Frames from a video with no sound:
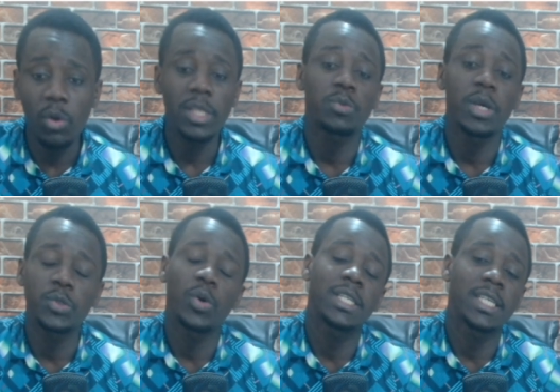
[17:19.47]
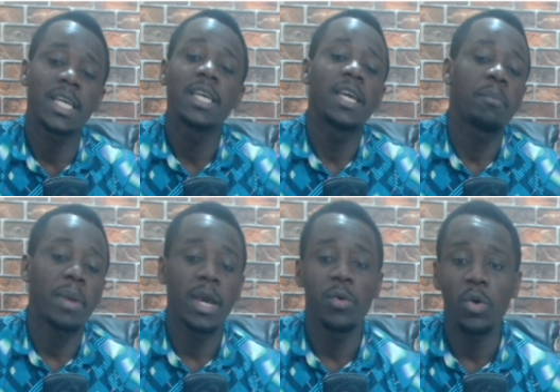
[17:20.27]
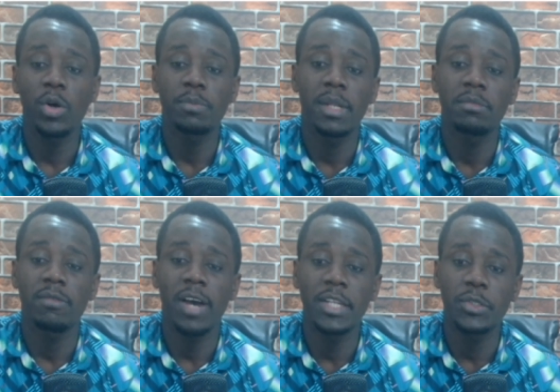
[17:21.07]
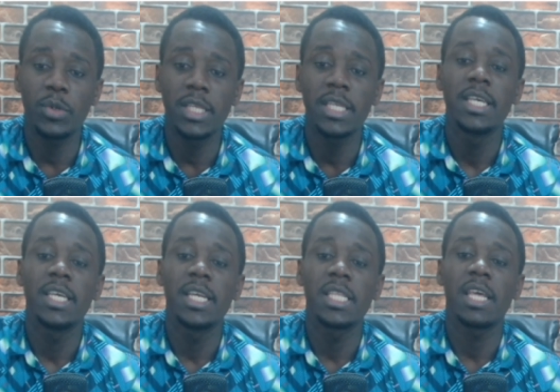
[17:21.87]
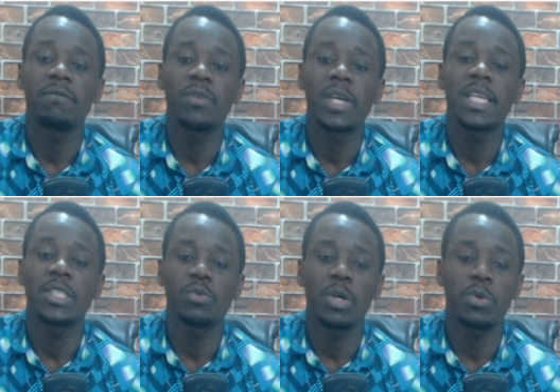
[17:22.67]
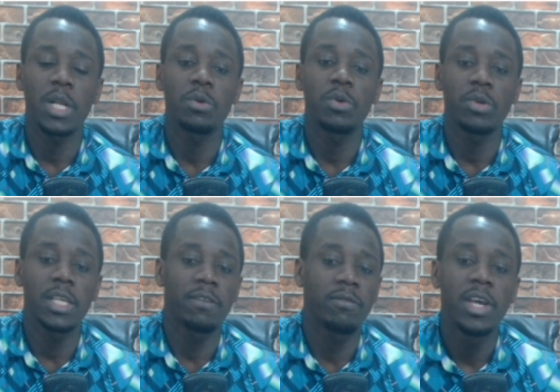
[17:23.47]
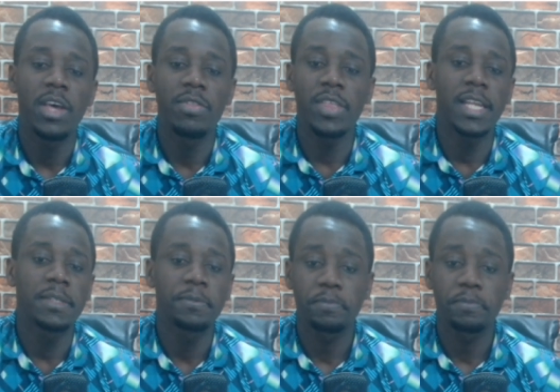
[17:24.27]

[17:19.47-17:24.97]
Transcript: That's why he's wanting a player who goes by the names of Anthony in there for you and doesn't want Ronaldo to leave. Then